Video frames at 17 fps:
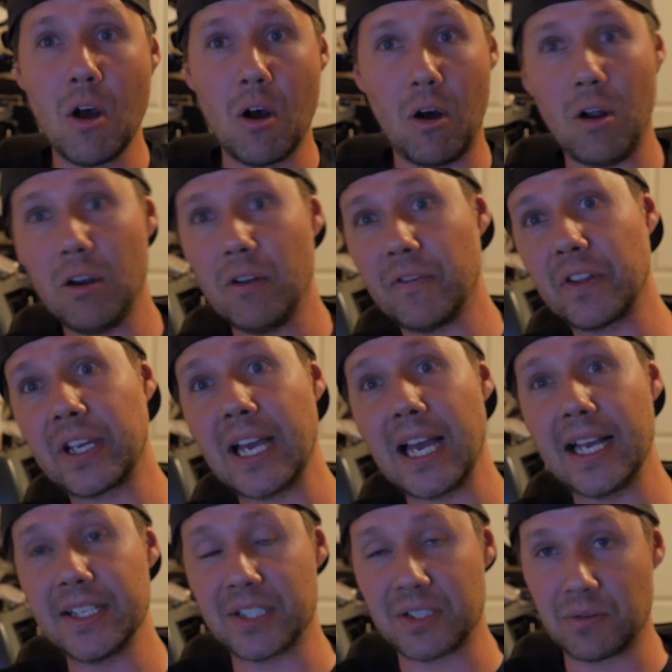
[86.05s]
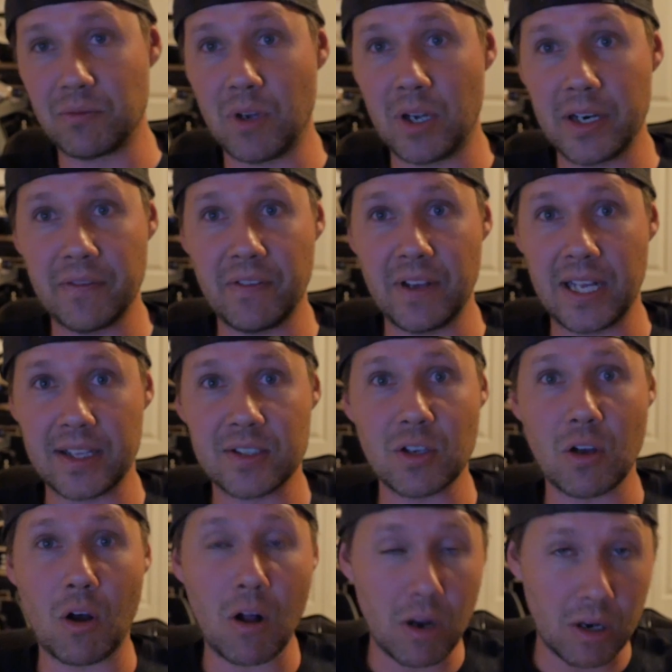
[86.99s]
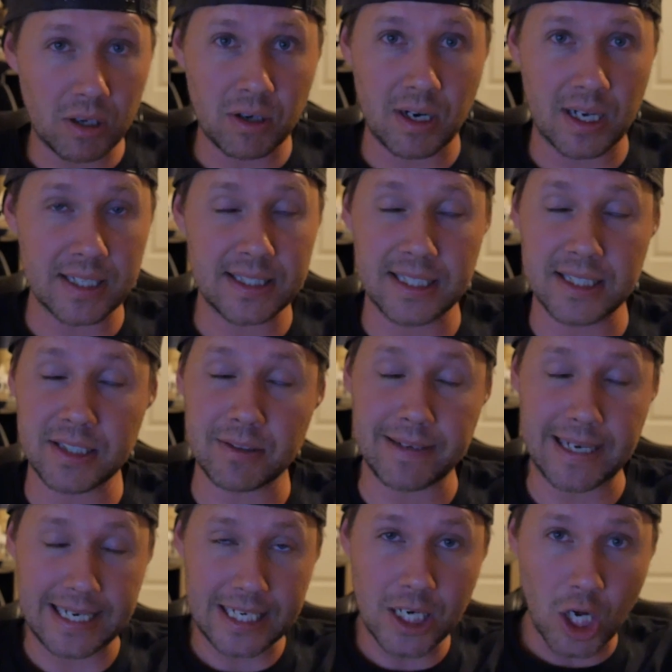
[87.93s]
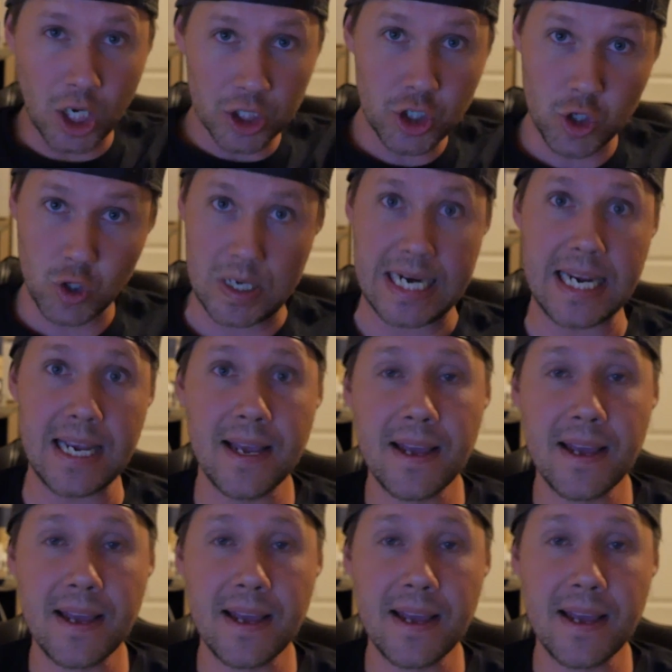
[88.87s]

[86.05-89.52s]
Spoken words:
all of the guys that run events all across this great country.